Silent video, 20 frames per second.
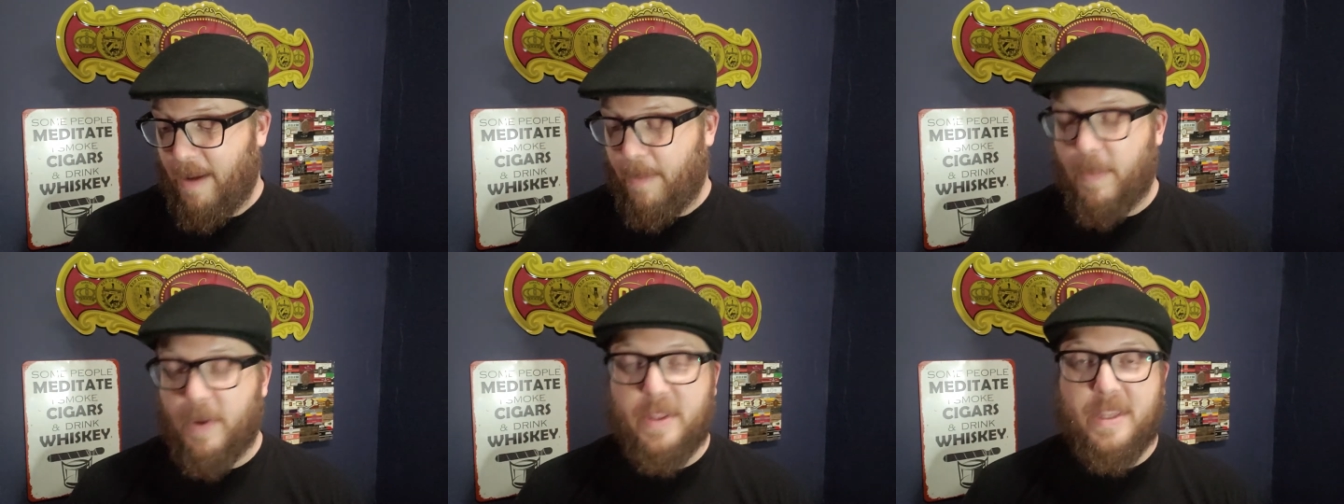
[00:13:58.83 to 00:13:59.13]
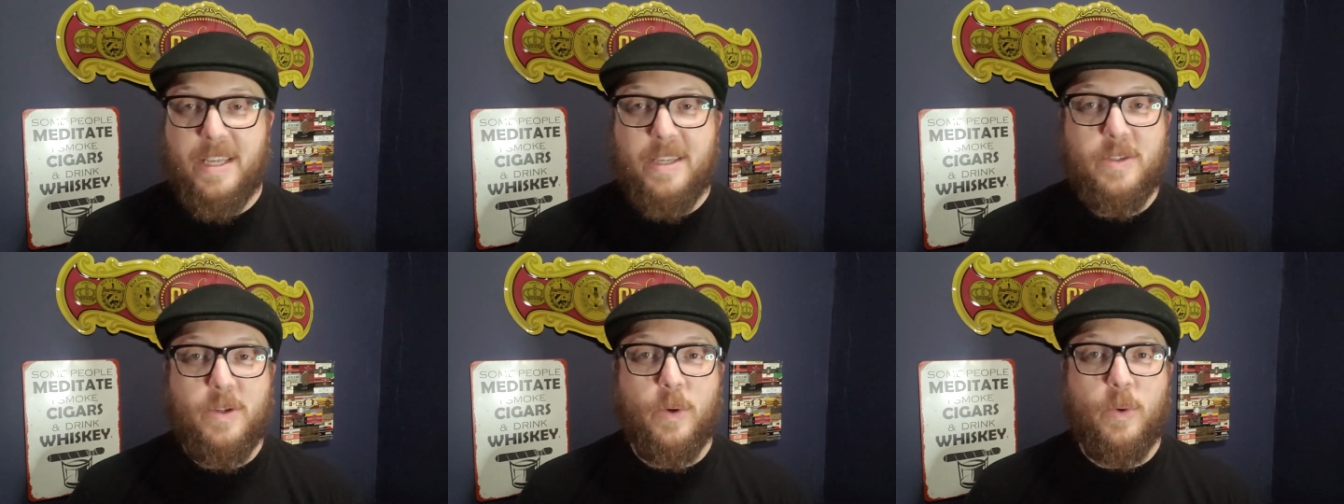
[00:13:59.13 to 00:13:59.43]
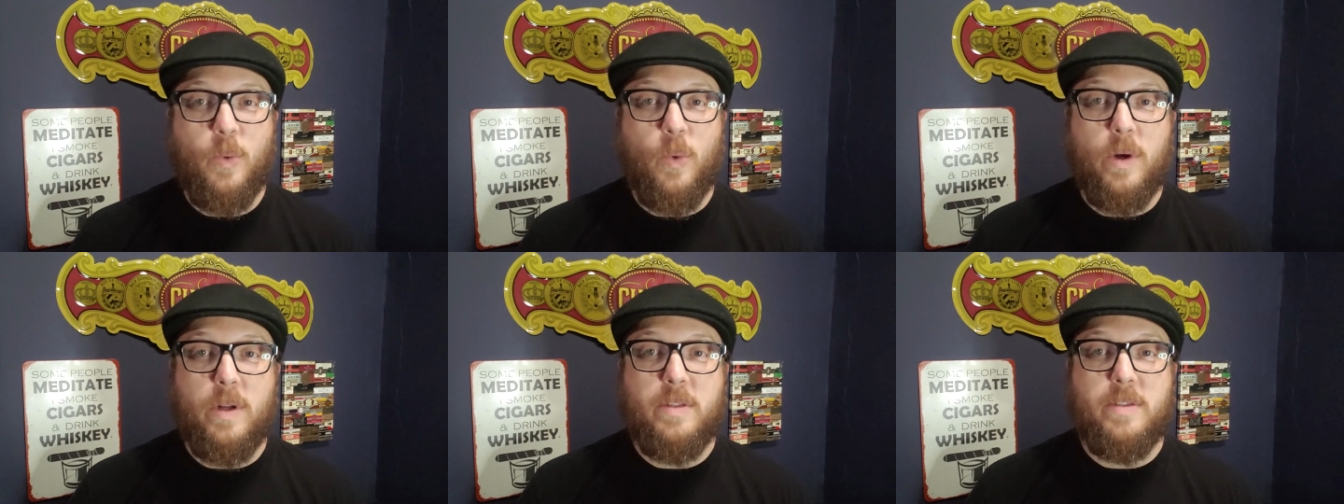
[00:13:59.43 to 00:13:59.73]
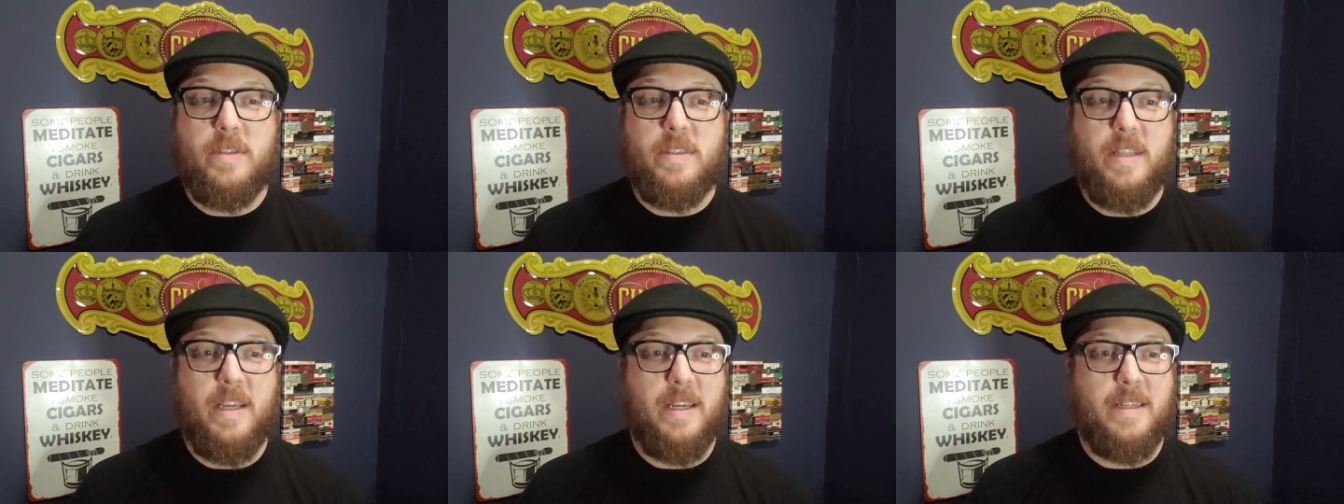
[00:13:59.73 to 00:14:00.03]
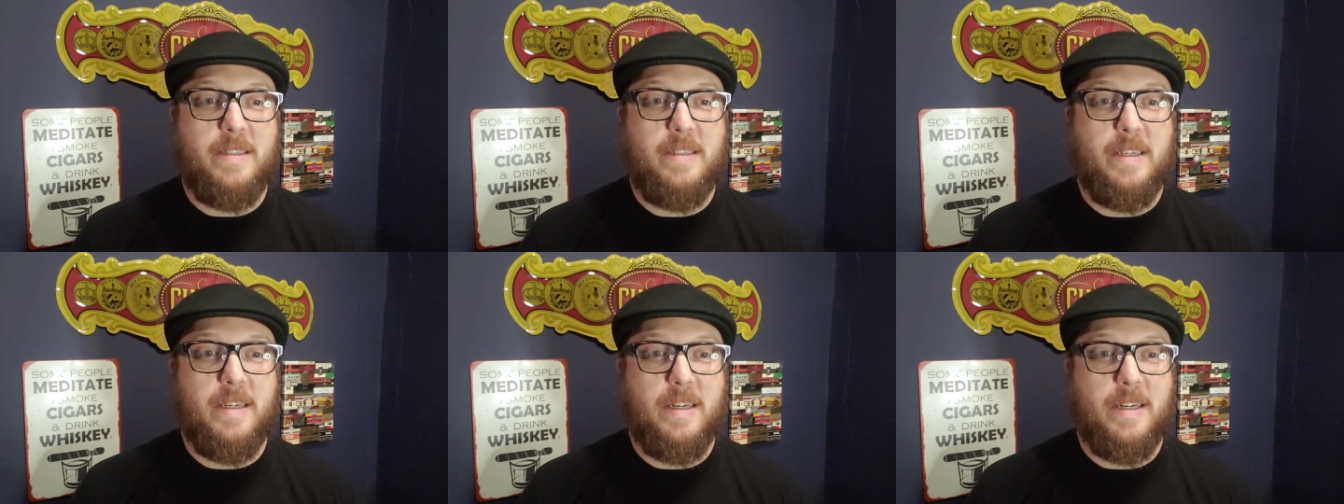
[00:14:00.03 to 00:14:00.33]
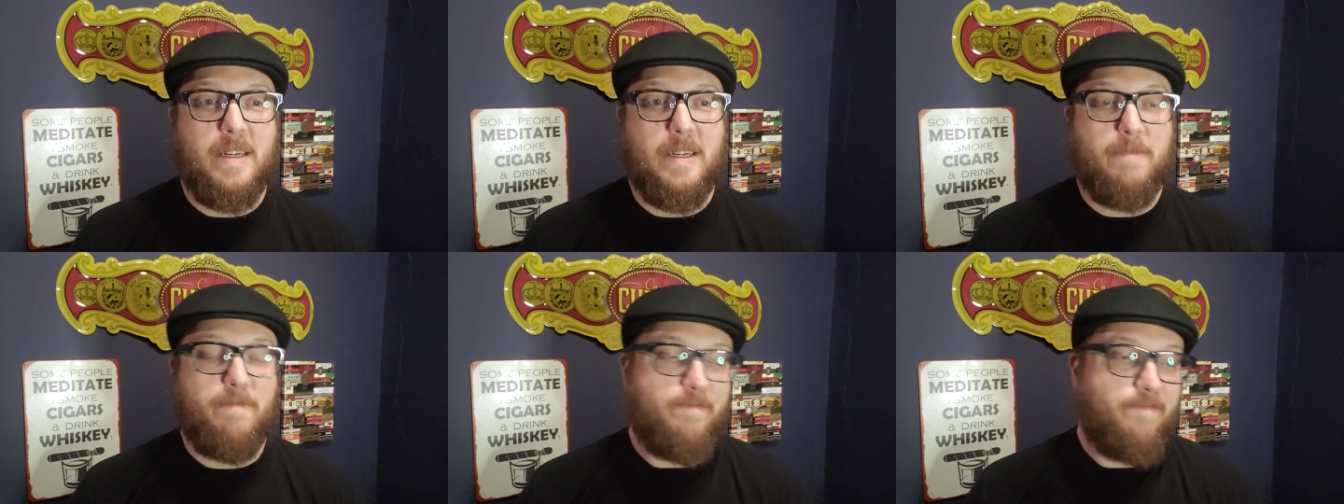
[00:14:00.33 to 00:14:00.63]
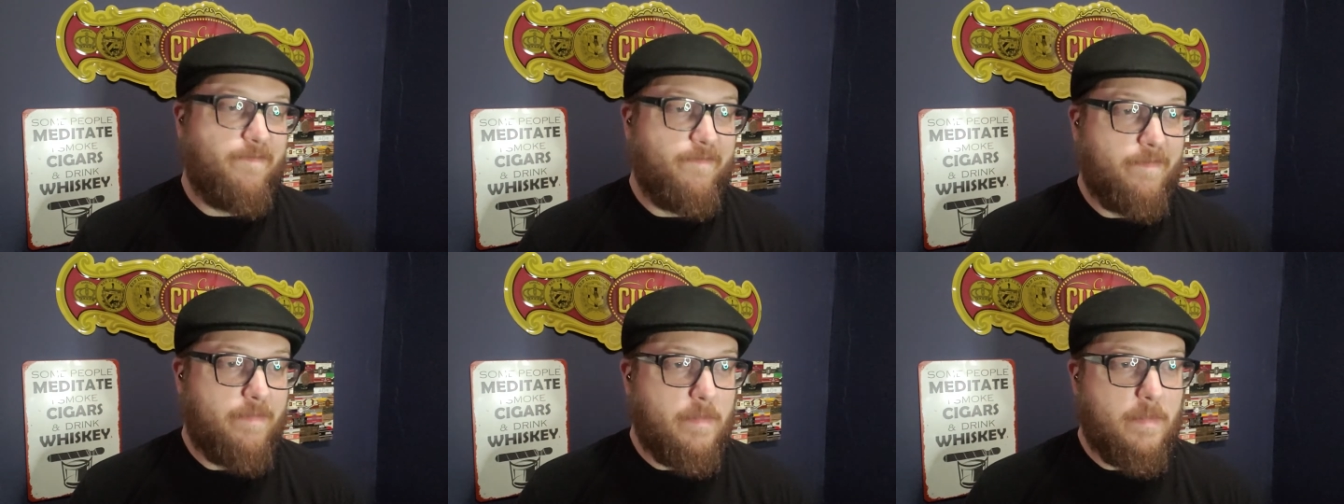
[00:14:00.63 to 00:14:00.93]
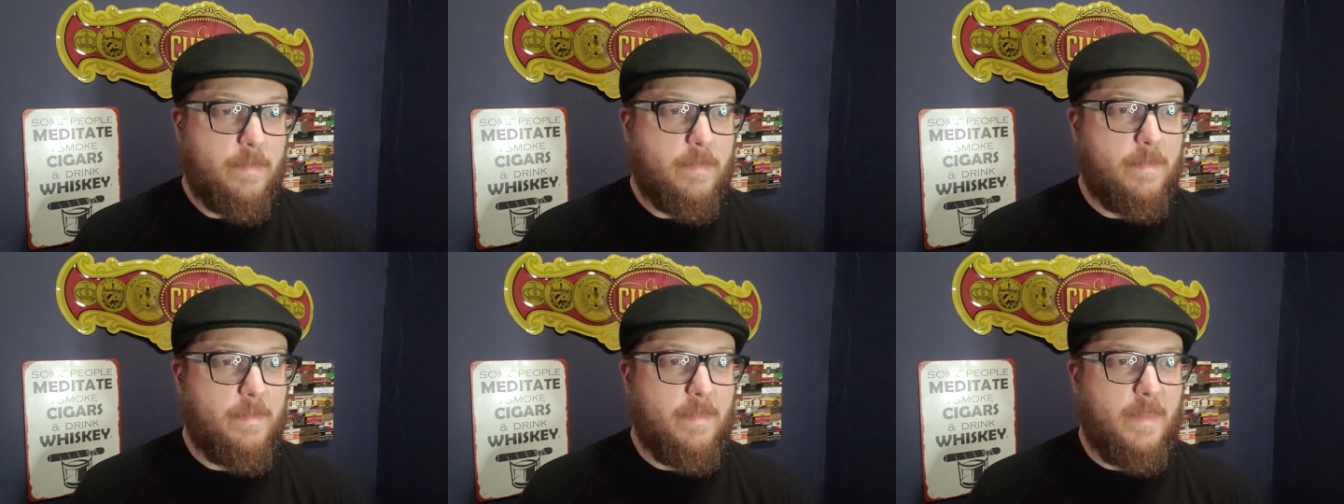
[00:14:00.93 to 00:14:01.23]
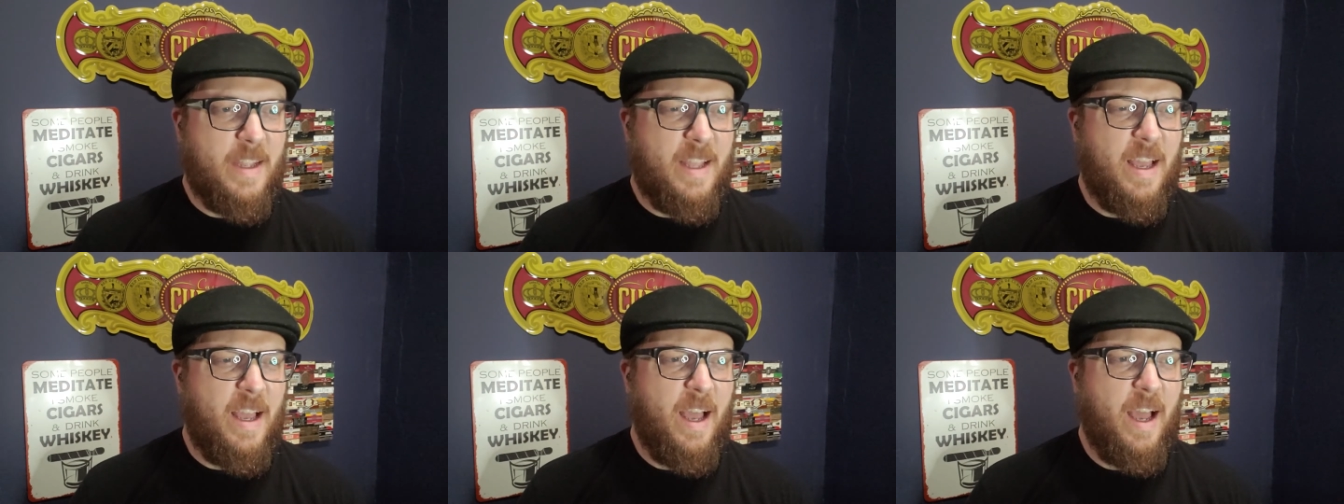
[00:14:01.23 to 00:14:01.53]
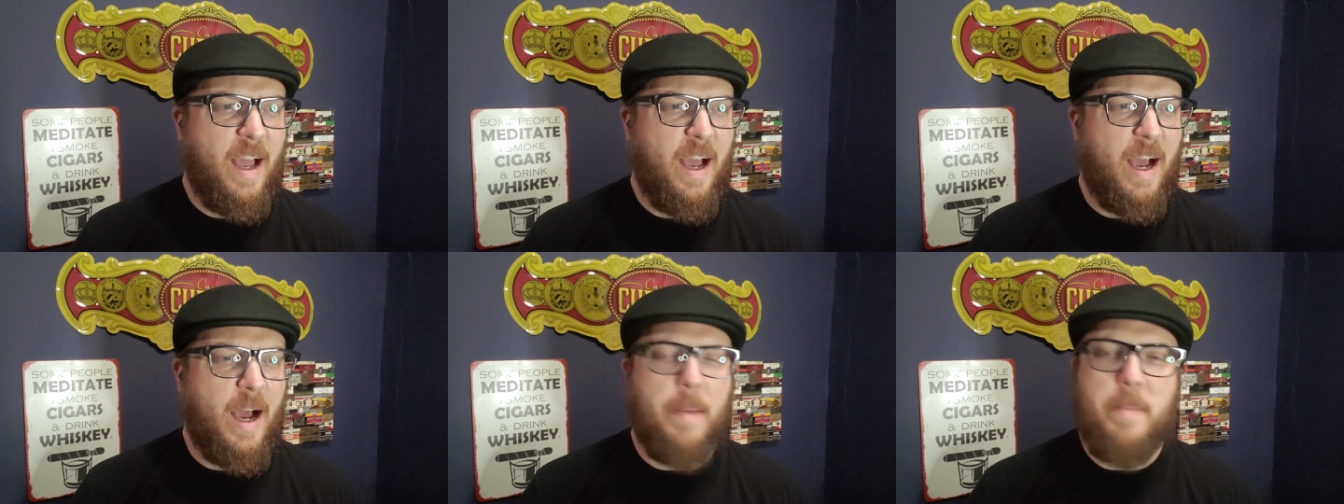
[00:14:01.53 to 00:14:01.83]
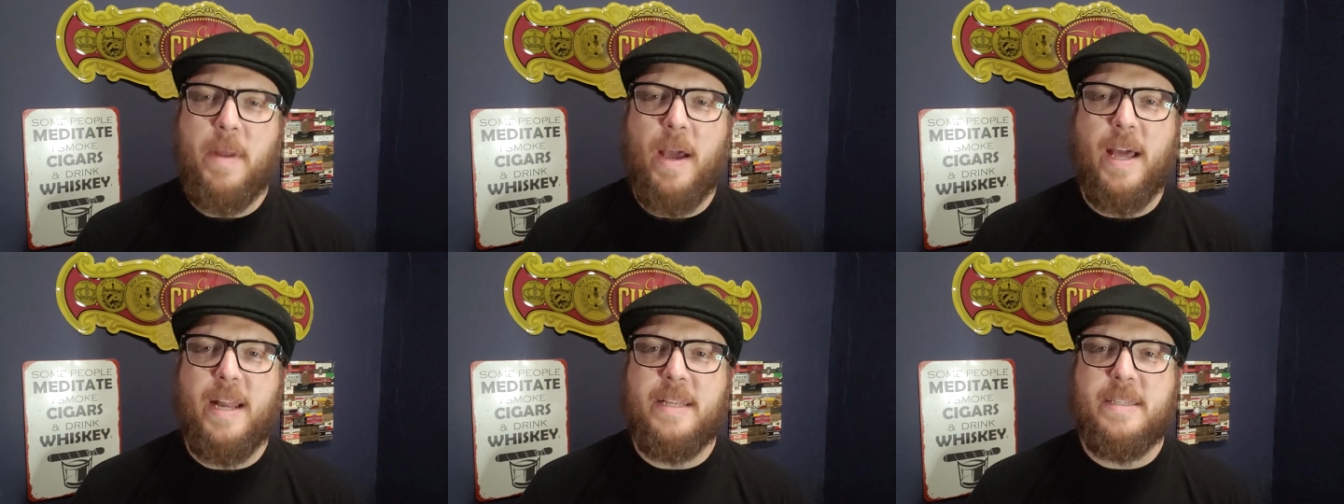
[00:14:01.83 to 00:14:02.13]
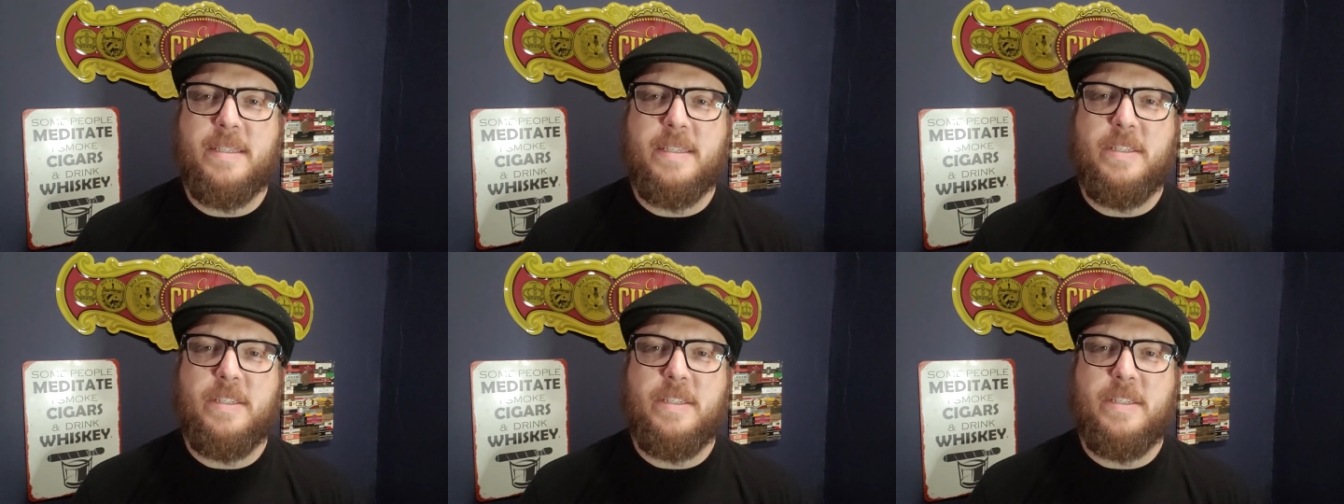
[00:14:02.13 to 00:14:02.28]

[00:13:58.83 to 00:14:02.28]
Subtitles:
but these are ones that I'm not as